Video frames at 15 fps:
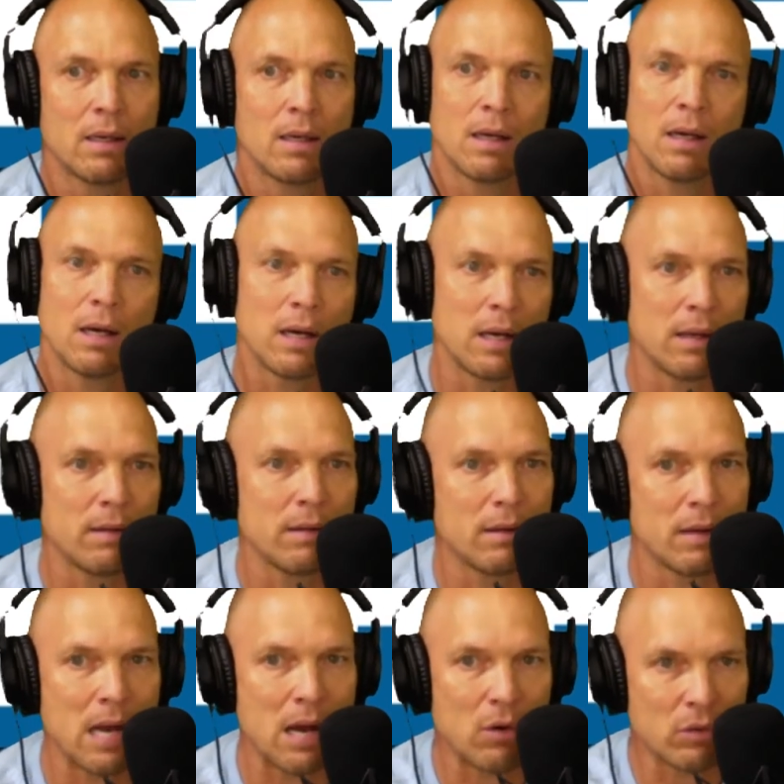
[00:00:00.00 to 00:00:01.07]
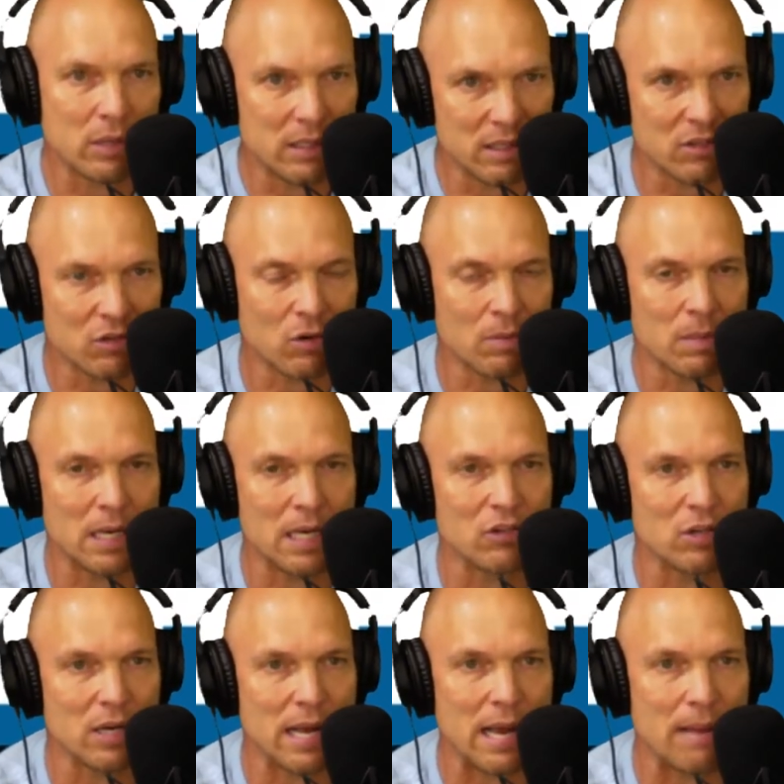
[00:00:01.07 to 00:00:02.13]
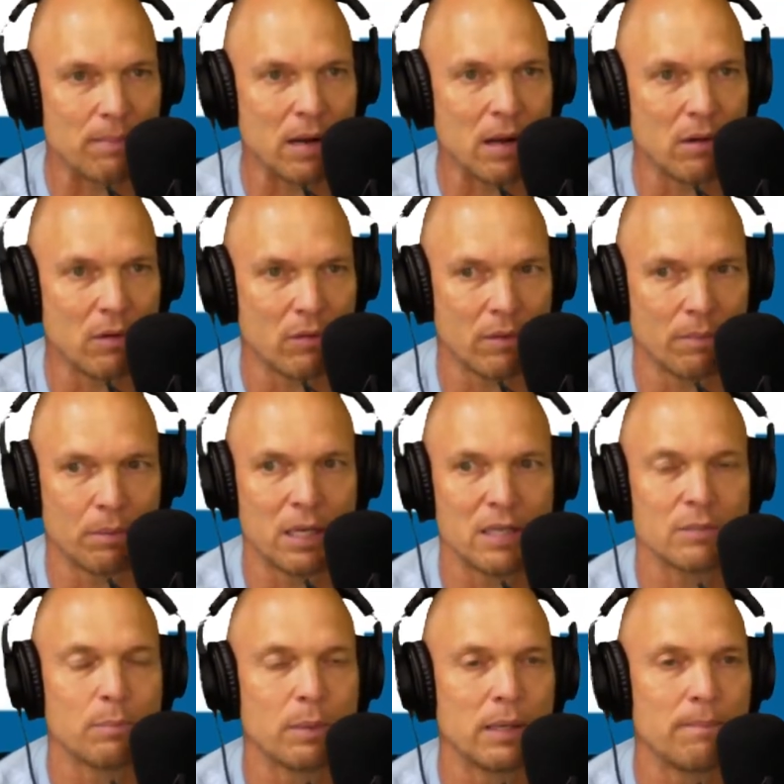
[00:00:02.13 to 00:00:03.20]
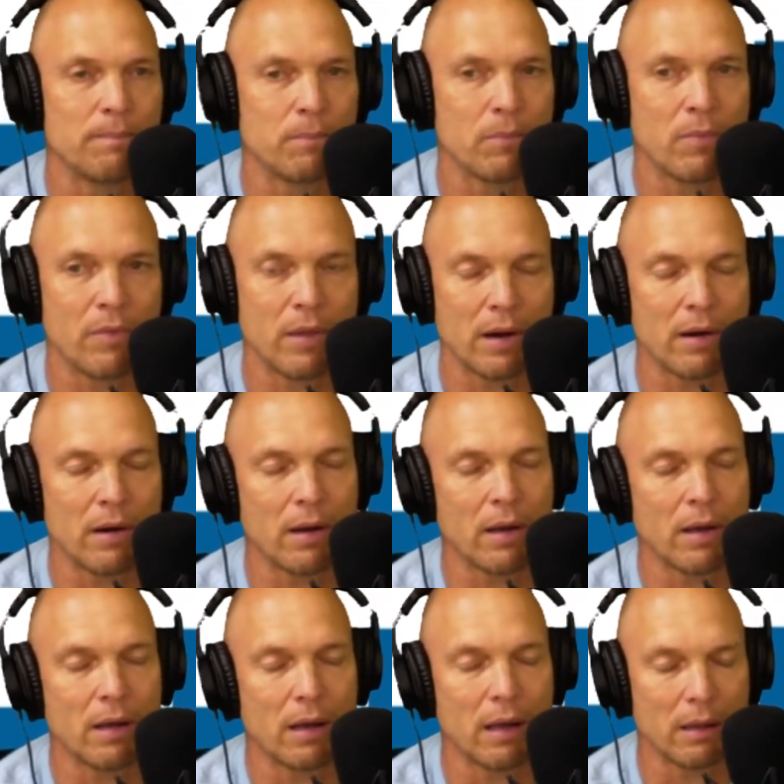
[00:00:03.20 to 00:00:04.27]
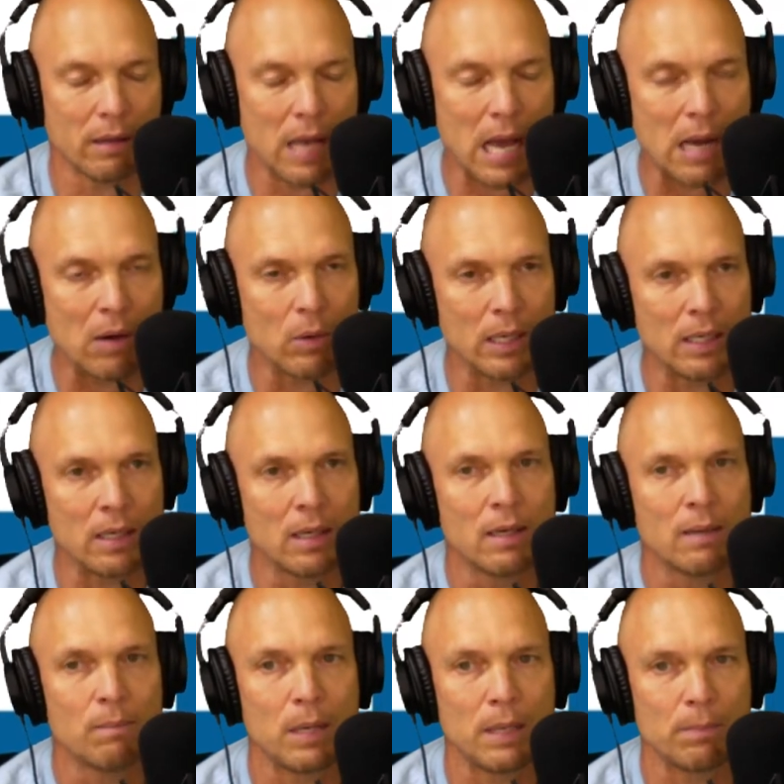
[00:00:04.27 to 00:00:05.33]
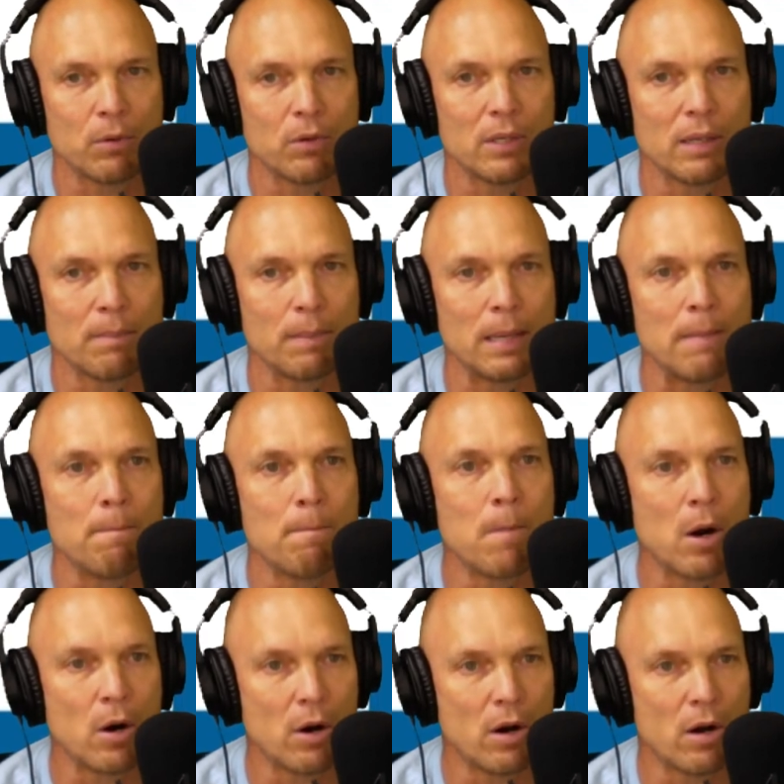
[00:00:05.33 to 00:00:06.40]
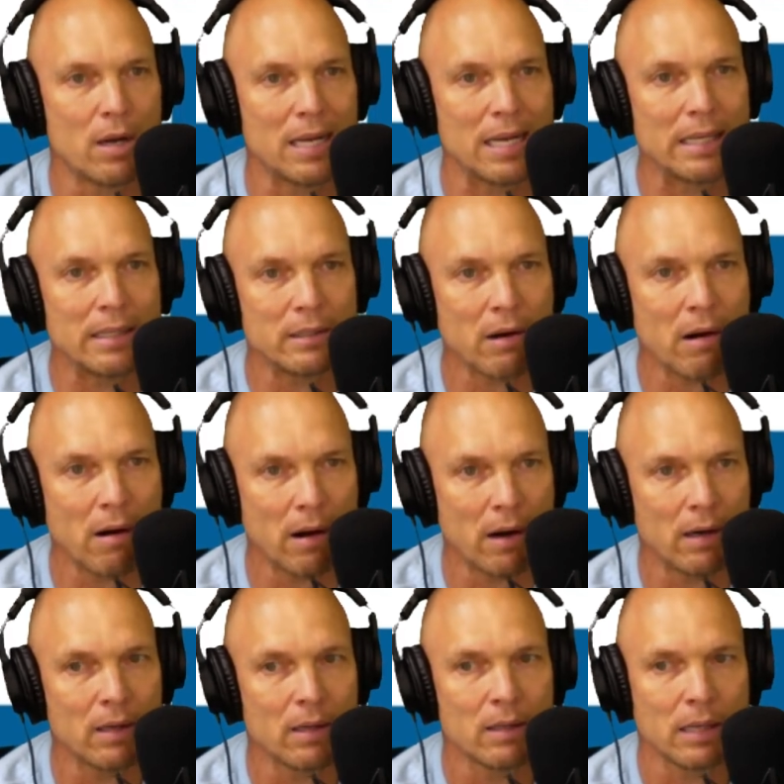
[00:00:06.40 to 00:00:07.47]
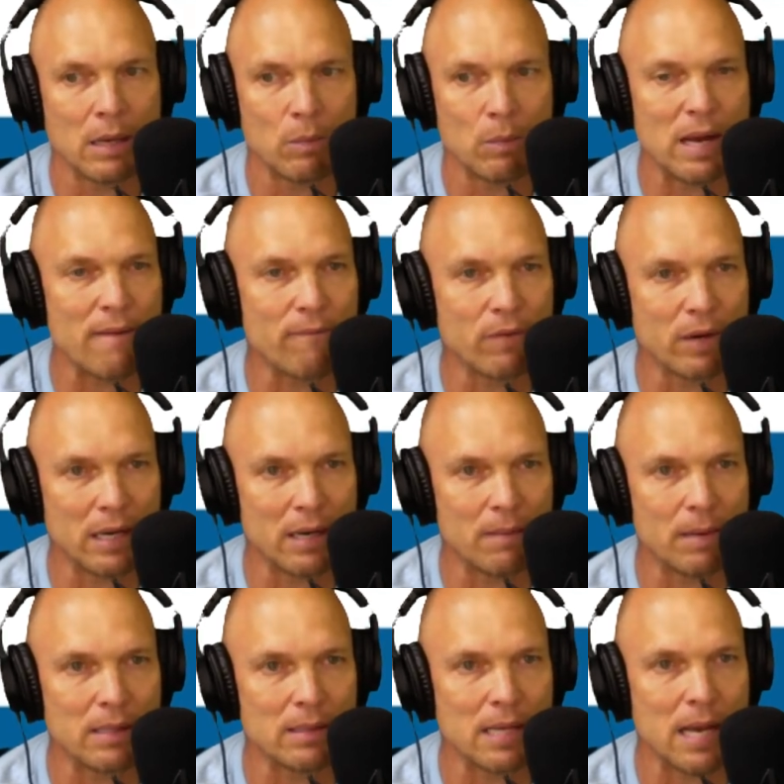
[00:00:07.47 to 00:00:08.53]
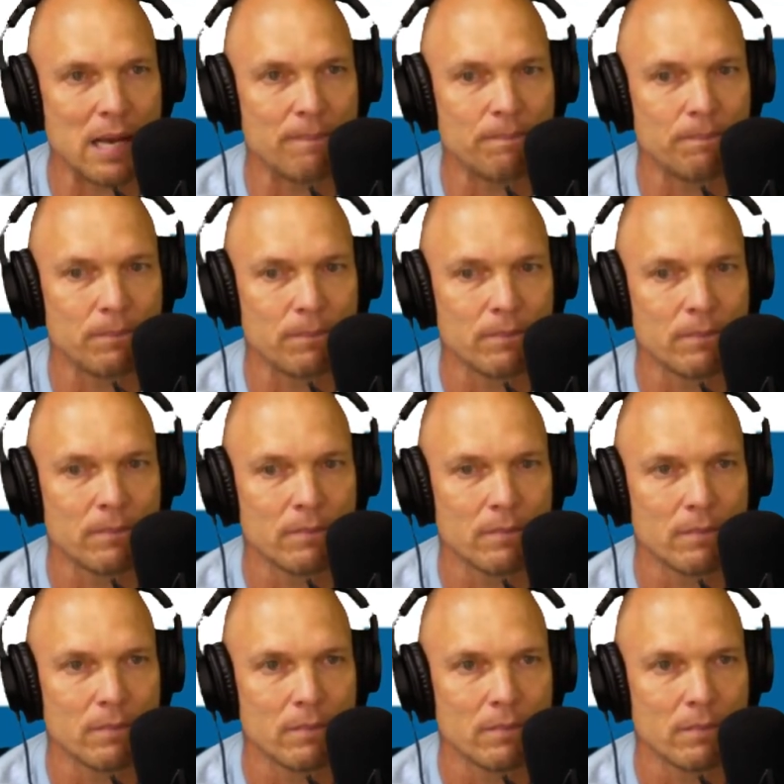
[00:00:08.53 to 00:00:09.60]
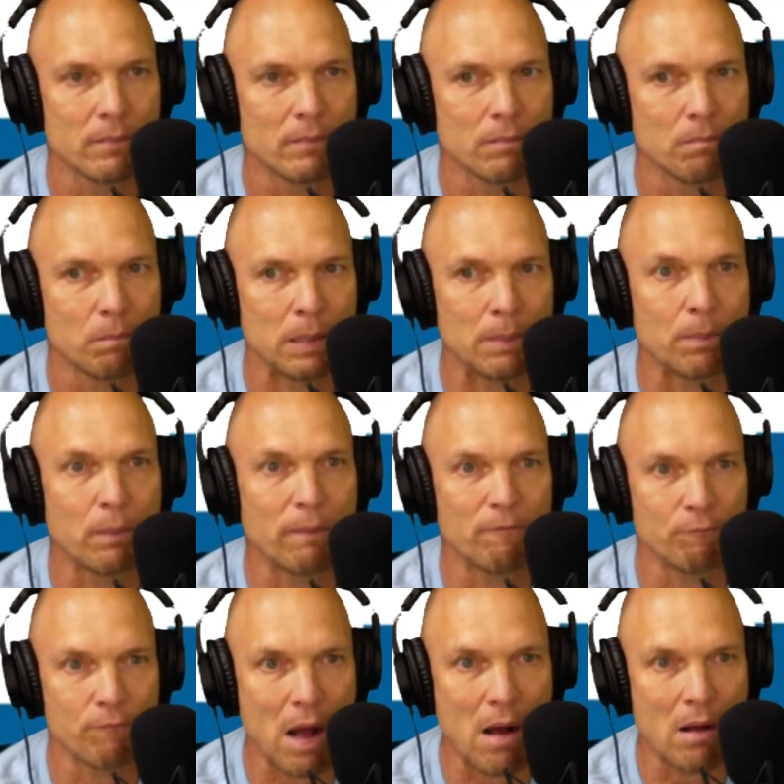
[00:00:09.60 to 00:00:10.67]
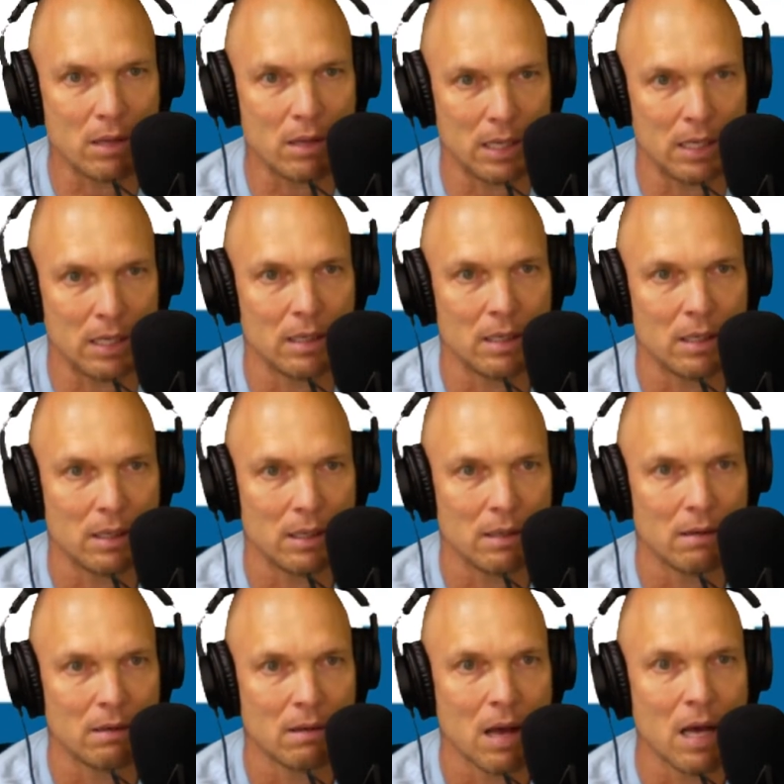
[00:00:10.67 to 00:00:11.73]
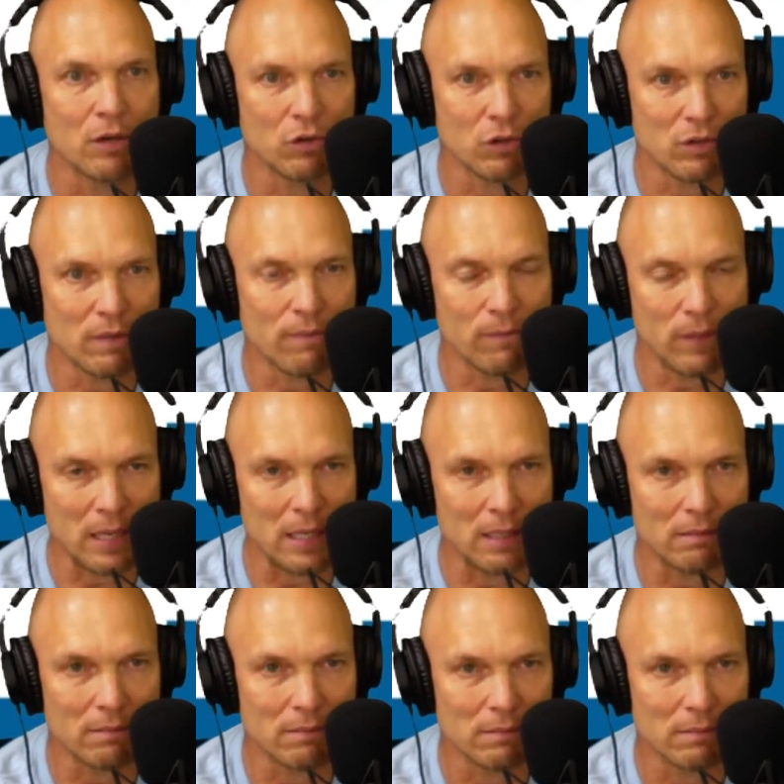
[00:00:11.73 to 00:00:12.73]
not only discrimination happen all over the place, but they're allowing people to be murdered at Qatar. Can we not forget about that? People are falling hundreds of feet